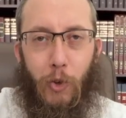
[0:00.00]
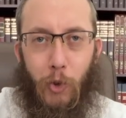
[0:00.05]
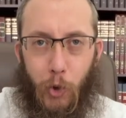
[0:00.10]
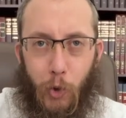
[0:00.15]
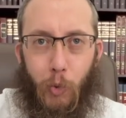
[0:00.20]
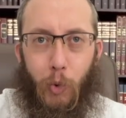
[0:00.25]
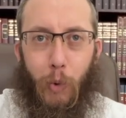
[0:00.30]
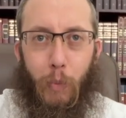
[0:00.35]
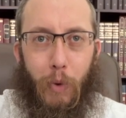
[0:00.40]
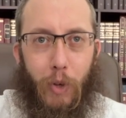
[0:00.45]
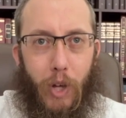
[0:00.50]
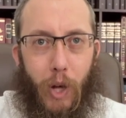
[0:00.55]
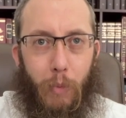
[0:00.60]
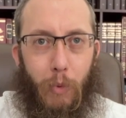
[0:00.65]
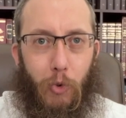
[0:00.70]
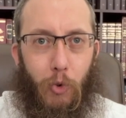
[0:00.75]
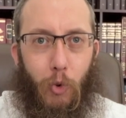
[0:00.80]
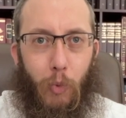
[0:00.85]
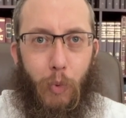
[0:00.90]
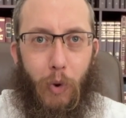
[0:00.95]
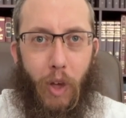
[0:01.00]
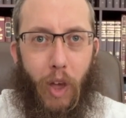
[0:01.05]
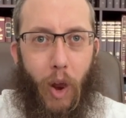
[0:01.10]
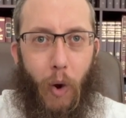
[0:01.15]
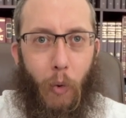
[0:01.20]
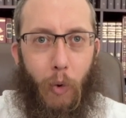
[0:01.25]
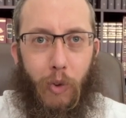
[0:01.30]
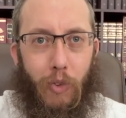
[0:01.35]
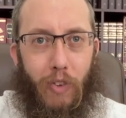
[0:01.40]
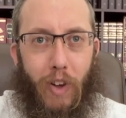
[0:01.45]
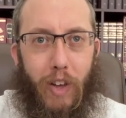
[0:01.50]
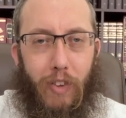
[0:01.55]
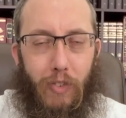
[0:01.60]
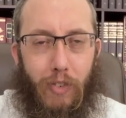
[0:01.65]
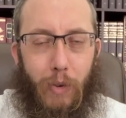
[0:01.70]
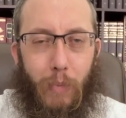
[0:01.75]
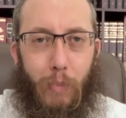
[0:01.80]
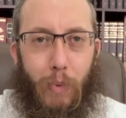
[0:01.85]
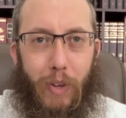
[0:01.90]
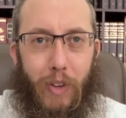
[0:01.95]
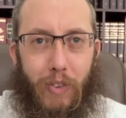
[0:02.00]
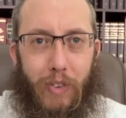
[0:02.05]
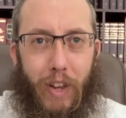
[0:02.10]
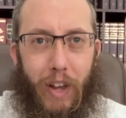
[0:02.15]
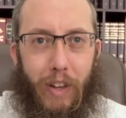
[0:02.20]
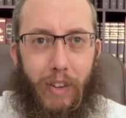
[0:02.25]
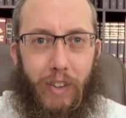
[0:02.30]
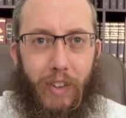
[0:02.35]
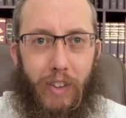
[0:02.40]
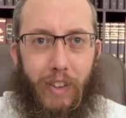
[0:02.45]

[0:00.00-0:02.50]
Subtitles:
you will become a superhero. It's as simple as that.